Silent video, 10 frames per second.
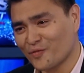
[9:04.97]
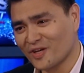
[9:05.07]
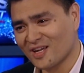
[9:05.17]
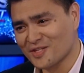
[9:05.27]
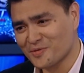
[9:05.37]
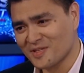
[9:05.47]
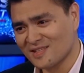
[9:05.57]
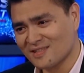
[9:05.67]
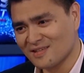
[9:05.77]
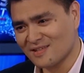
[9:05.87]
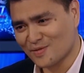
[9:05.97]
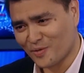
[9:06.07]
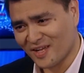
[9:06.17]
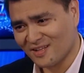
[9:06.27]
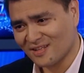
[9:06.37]
different countries:
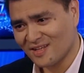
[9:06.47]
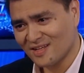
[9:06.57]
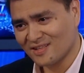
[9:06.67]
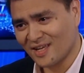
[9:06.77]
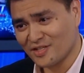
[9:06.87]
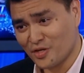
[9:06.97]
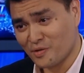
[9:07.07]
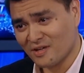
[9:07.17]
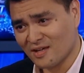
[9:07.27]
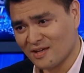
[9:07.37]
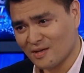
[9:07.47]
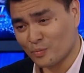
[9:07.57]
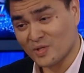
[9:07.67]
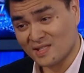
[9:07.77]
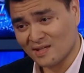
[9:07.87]
Israel, Nigeria,
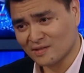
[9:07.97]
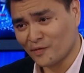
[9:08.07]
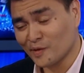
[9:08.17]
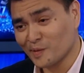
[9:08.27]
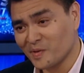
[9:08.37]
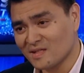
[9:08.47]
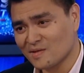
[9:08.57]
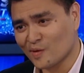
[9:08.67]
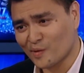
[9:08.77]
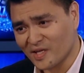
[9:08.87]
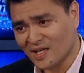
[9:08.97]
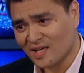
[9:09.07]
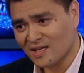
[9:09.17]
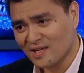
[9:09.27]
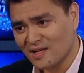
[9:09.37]
Brazil, the Philippines,
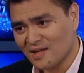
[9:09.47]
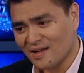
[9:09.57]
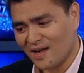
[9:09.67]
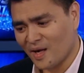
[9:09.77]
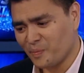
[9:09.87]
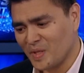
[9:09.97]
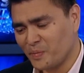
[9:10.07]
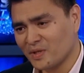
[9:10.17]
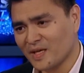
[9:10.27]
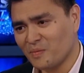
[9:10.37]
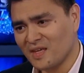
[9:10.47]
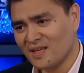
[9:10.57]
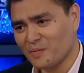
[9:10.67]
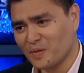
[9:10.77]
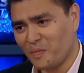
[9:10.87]
Korea. People like
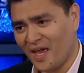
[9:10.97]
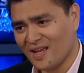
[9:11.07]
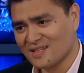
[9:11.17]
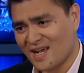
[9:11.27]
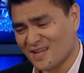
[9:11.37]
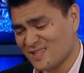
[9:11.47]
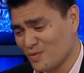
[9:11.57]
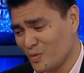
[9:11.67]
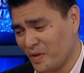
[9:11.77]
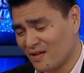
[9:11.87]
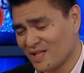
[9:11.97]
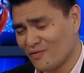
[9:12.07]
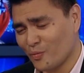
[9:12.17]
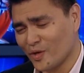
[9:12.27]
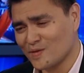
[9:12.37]
me have been paying taxes. We paid
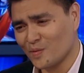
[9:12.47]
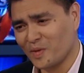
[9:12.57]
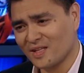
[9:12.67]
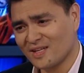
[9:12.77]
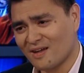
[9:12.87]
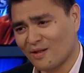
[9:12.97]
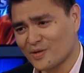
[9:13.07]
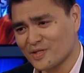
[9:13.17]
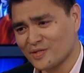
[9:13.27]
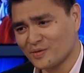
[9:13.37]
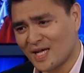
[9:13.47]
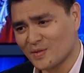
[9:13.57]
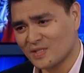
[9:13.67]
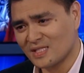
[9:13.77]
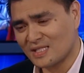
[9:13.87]
$11.2 billion in
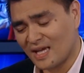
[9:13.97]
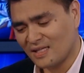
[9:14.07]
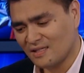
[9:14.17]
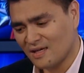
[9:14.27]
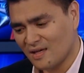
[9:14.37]
2010.